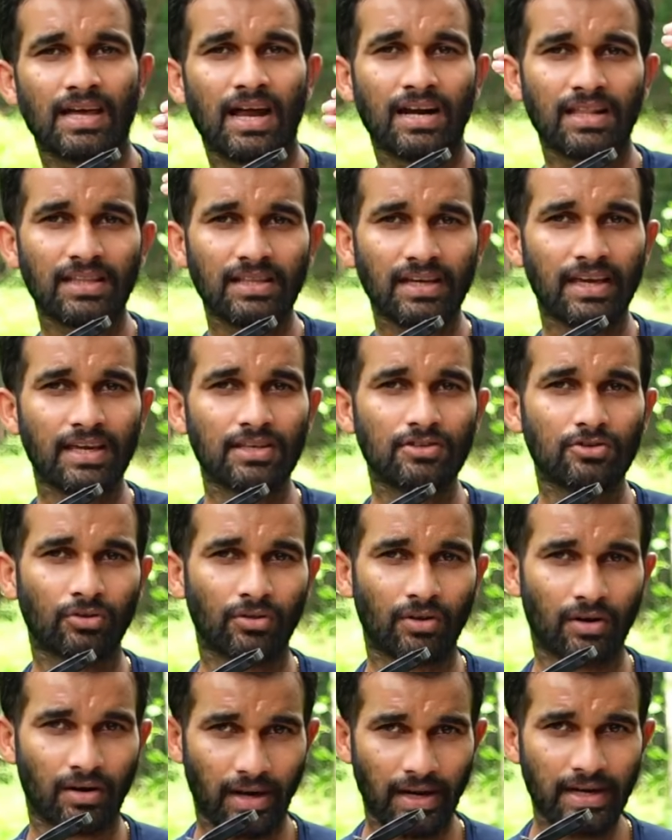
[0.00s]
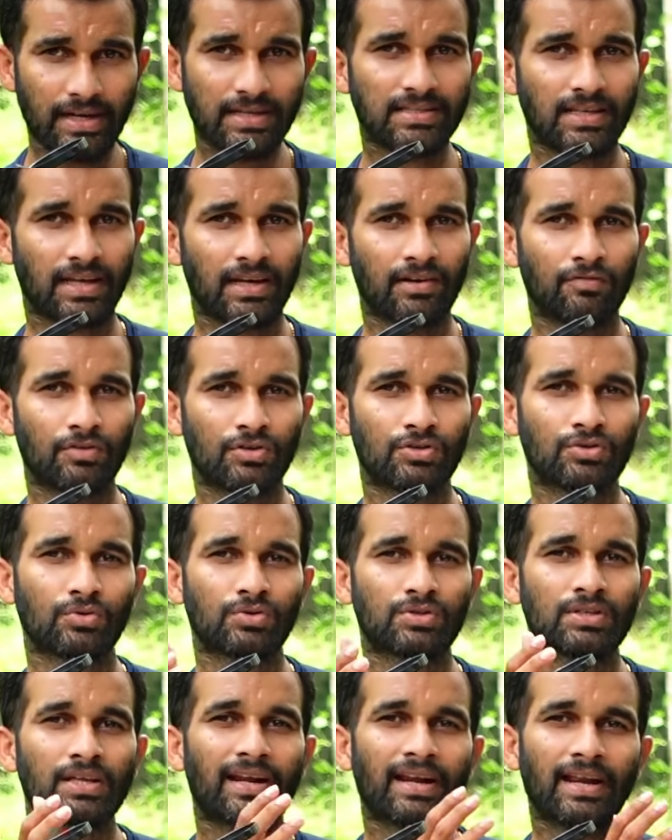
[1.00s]
another gauge on the right side which
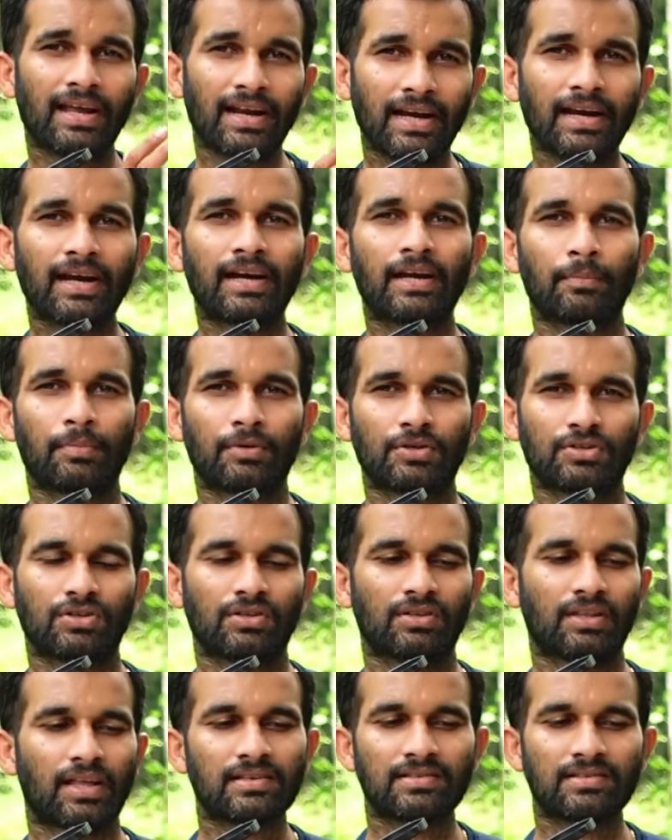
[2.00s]
shows the regulator pressure. There